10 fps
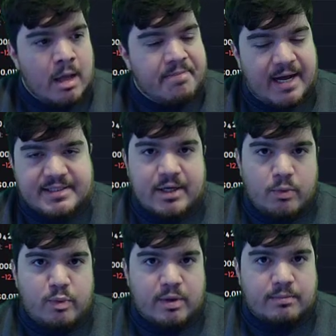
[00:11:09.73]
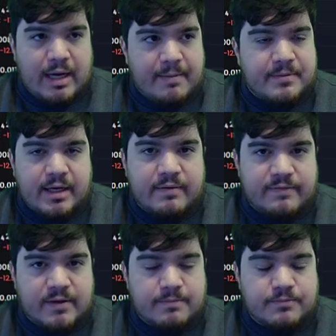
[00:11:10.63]
that's how I'm kind of
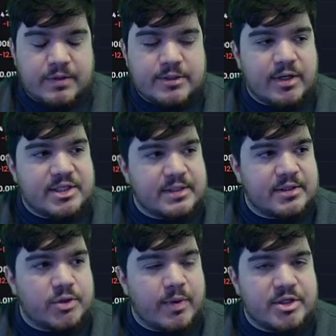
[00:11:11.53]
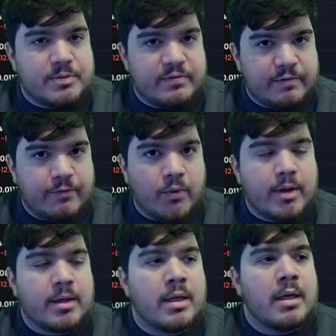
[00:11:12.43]
addressing the situation moving
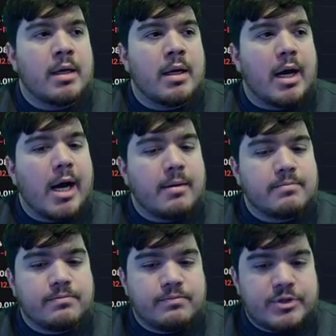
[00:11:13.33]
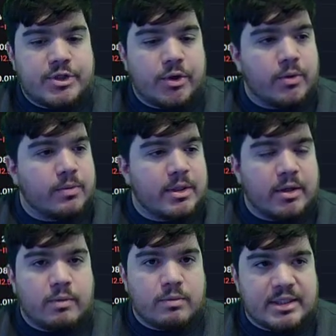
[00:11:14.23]
forward. So,
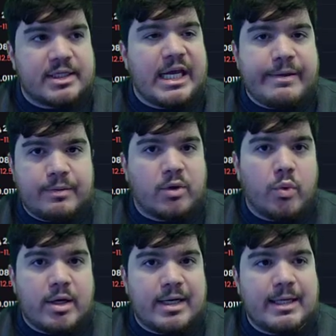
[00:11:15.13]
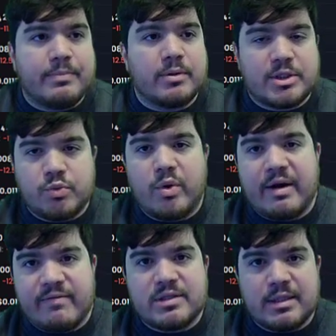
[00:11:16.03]
let's keep liquidity, but just
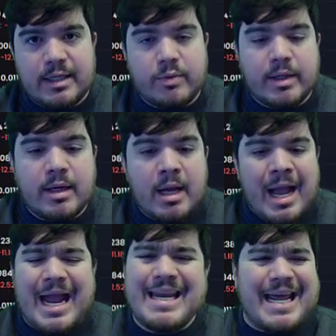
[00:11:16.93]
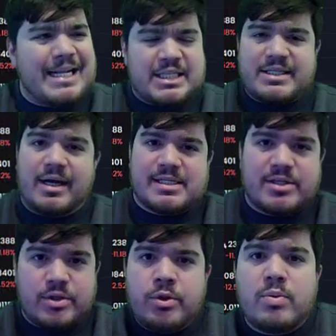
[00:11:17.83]
whatever's liquid. And it sucks,
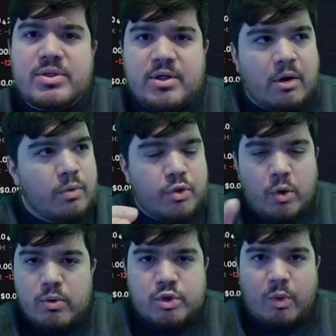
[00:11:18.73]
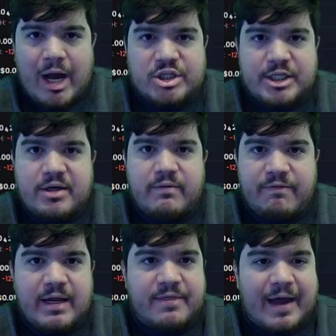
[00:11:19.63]
as those were actually good
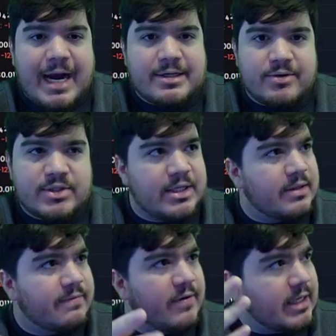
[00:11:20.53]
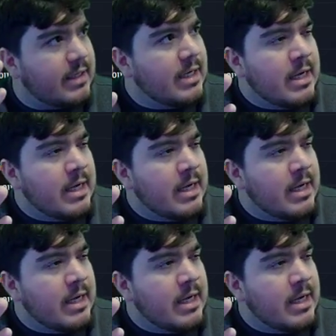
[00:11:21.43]
faith actors here. The fucking